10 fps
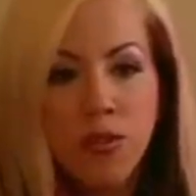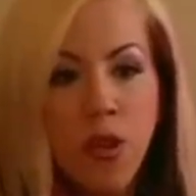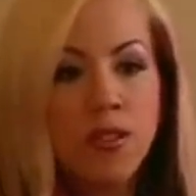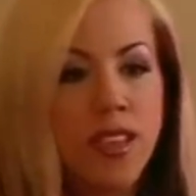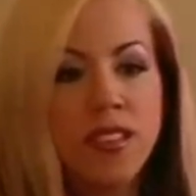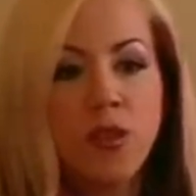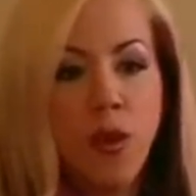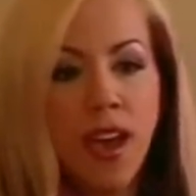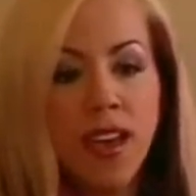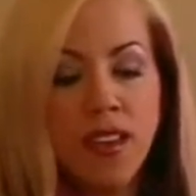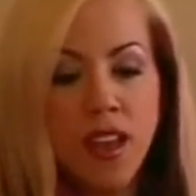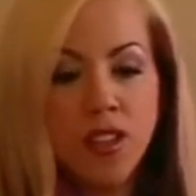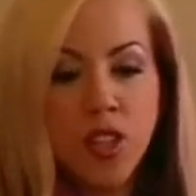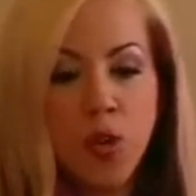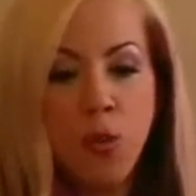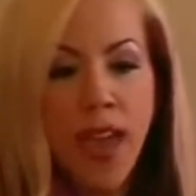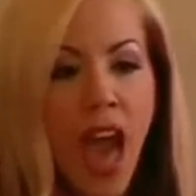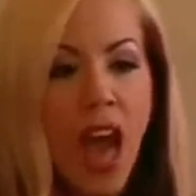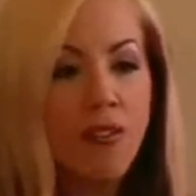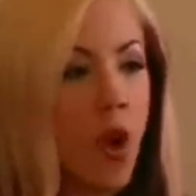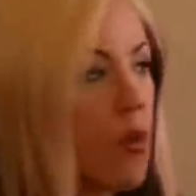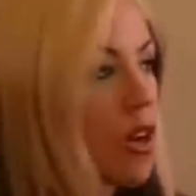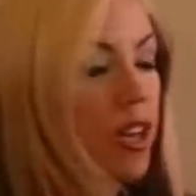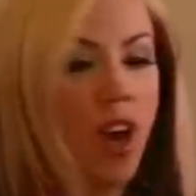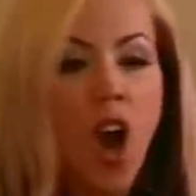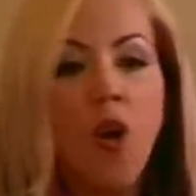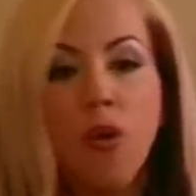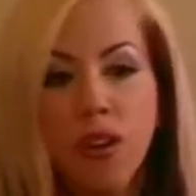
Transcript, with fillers: The world throws us away. And so we have nowhere to